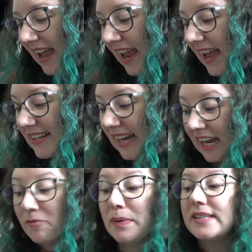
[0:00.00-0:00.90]
And I
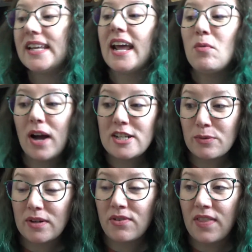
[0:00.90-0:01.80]
have books that I want to
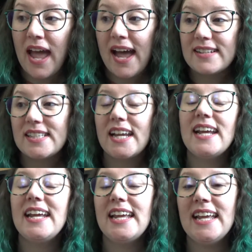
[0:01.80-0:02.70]
read for that.
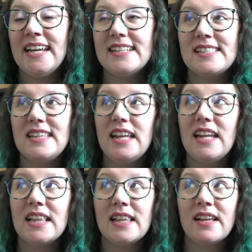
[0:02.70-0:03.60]
It is
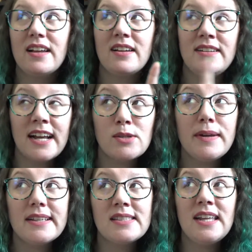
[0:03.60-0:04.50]
the next
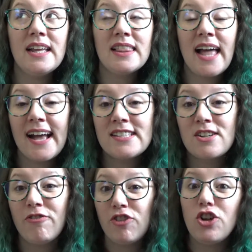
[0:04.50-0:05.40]
week is the
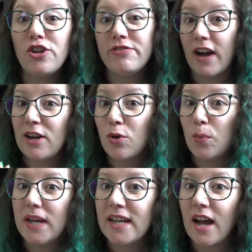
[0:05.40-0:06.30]
last full final
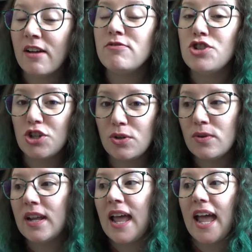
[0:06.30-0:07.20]
week of
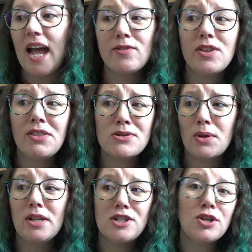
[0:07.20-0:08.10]
June. After that, there's
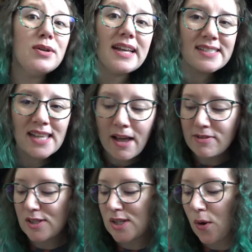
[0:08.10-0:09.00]
only like 2 days
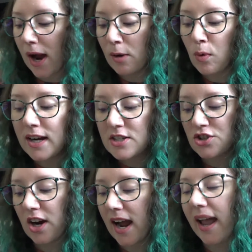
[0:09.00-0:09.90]
left. So I want to
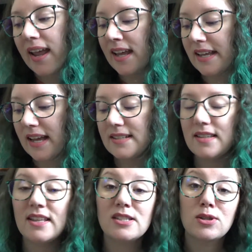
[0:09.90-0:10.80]
try and
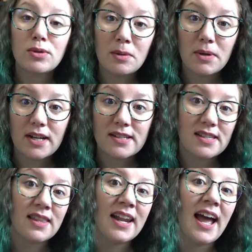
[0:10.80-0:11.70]
get these three books
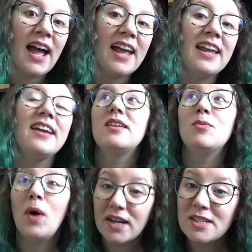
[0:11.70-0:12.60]
that I
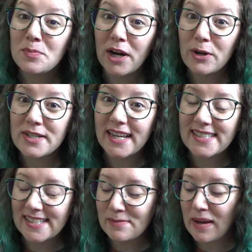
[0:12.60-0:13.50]
wanted to prioritize
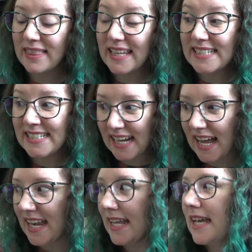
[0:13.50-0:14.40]
this month
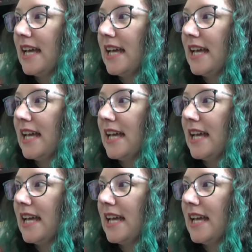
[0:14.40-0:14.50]
done